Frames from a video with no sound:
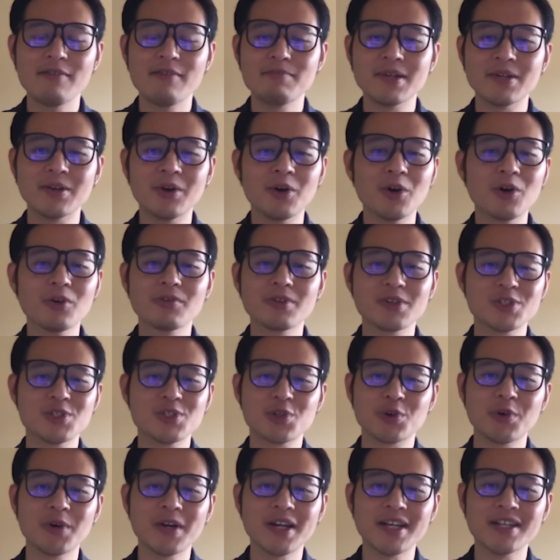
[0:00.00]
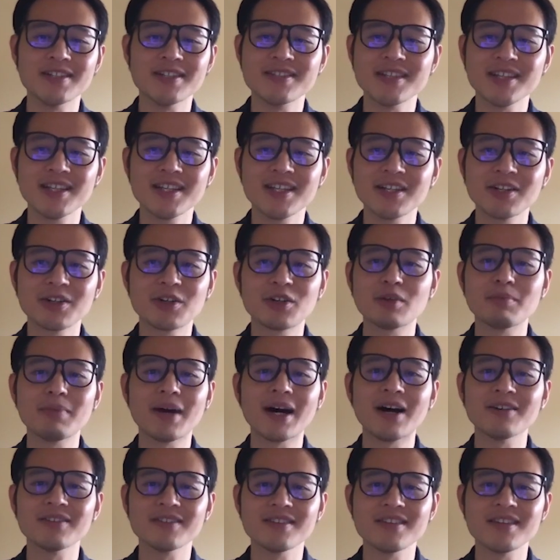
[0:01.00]
been overjoyed to hear
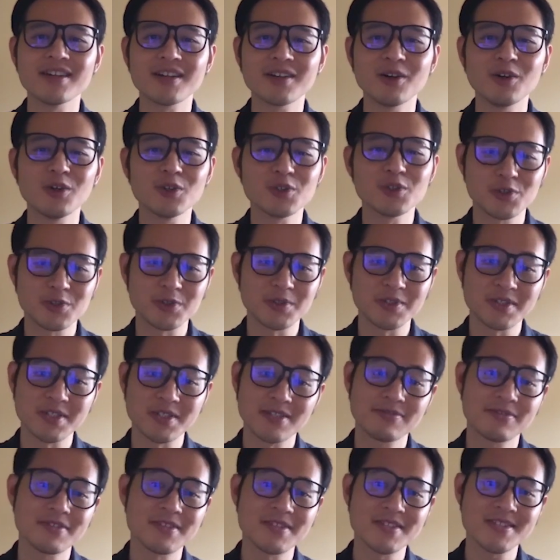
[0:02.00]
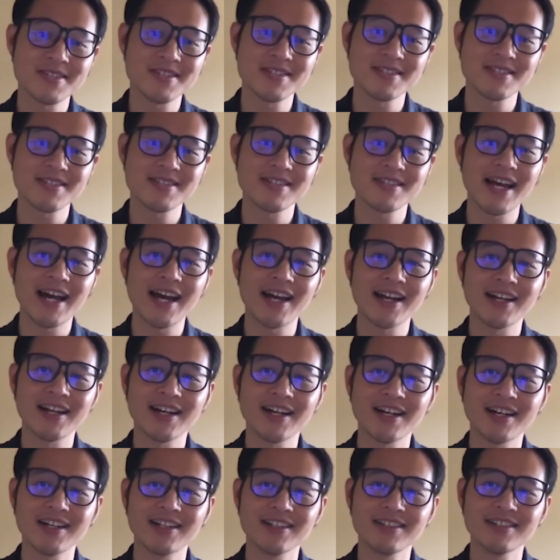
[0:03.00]
about the cultural differences that
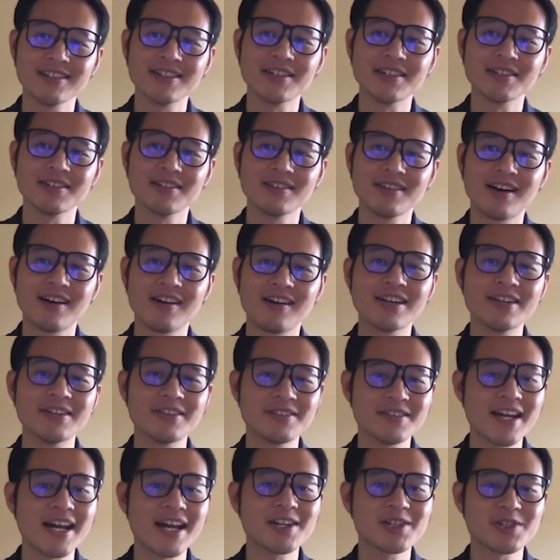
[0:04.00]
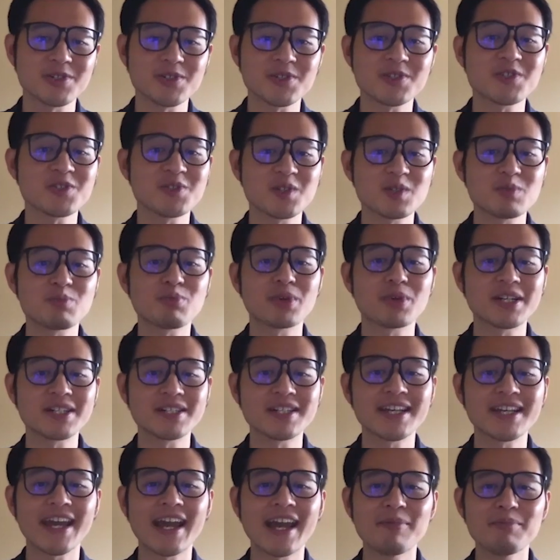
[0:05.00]
our international students bring
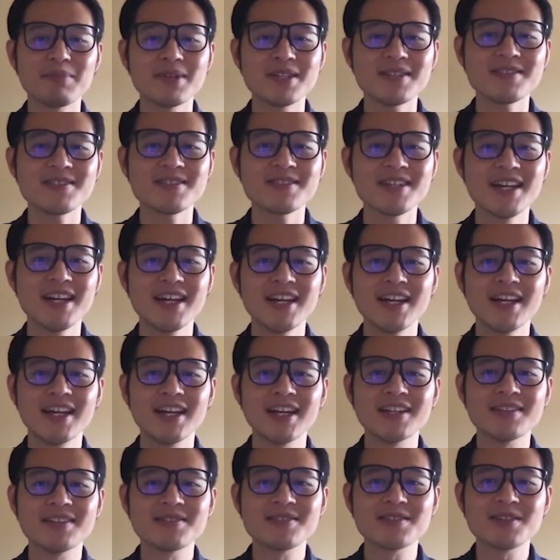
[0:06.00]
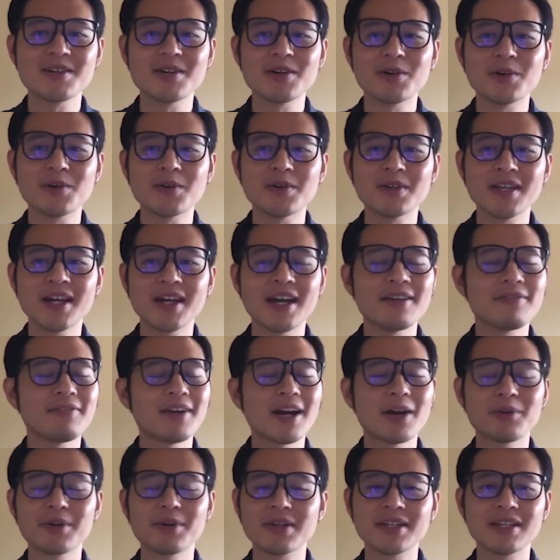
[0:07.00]
to campus. And so, yeah, if
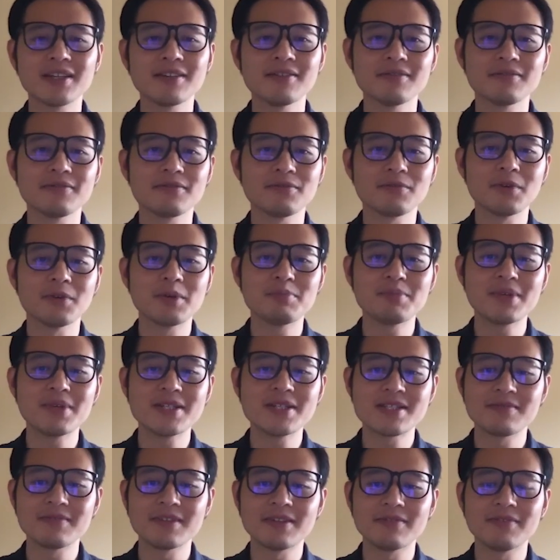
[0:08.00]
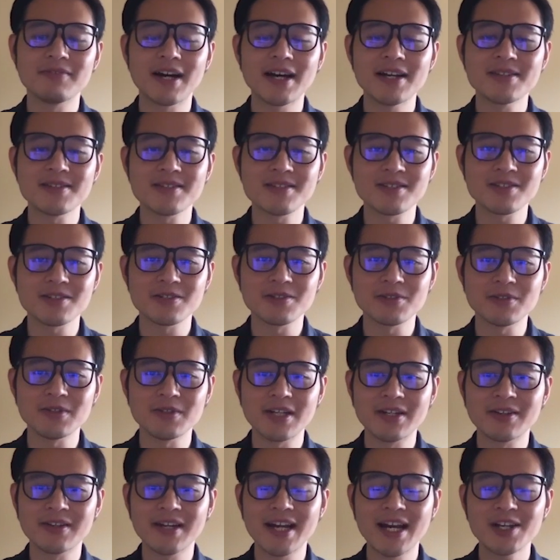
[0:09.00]
I were to give one piece of advice to
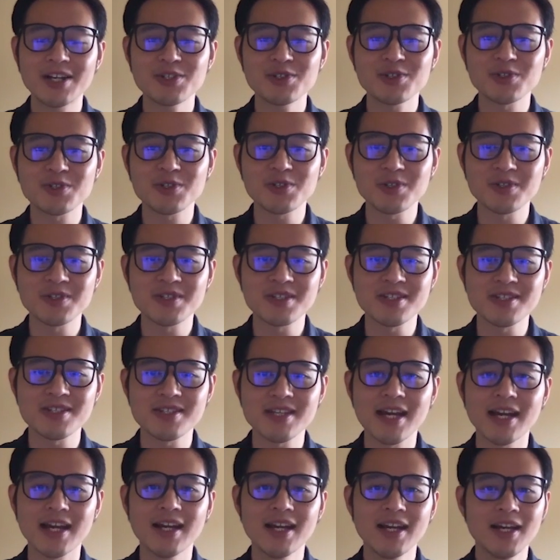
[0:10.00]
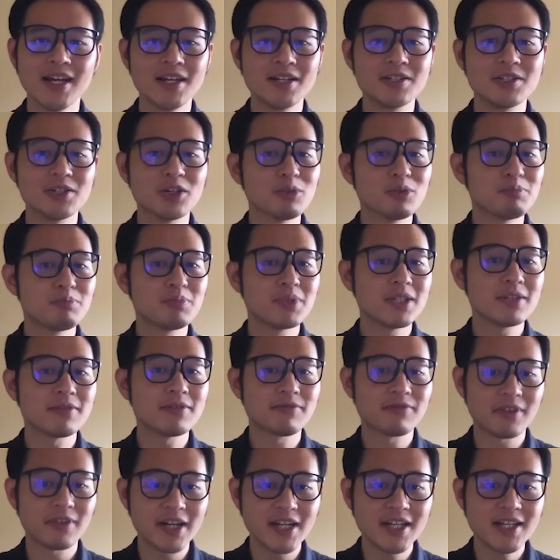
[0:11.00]
international students, is that don't be
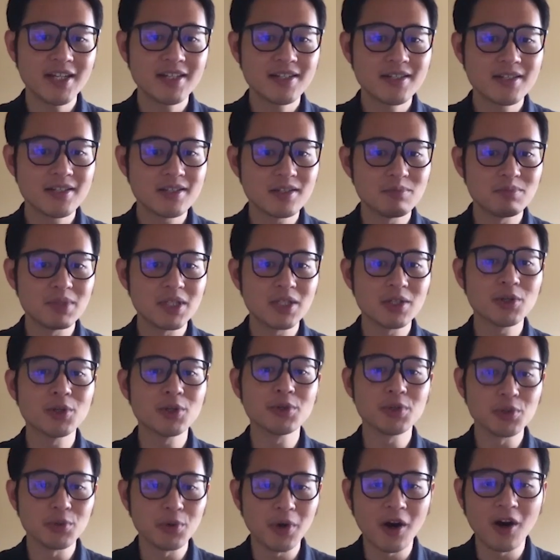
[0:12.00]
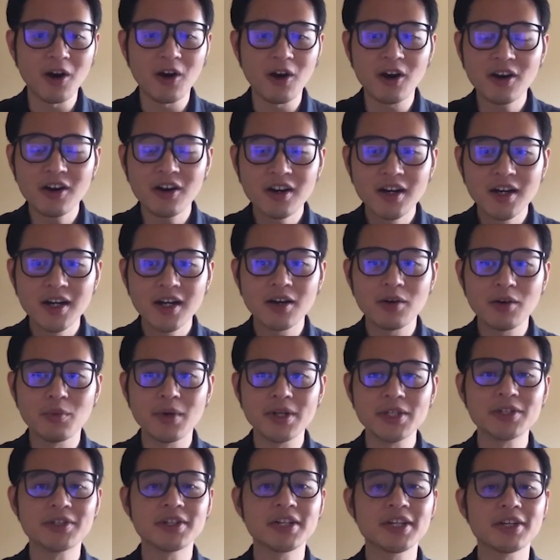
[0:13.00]
afraid to be who you are
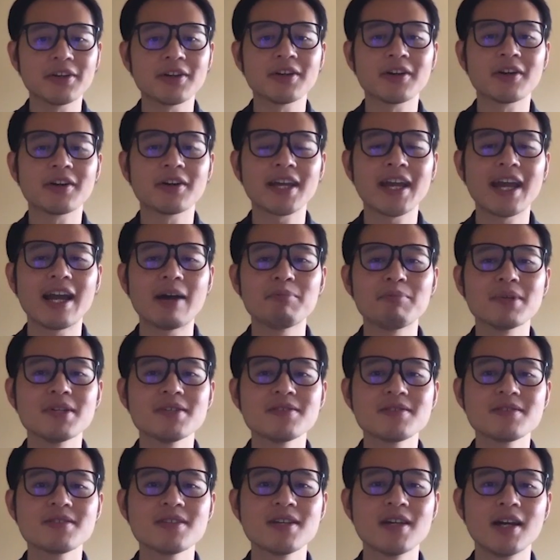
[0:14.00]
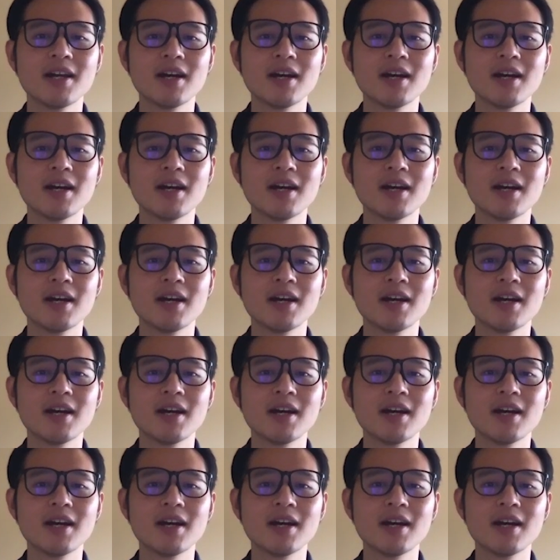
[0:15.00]
when you're here on our campus.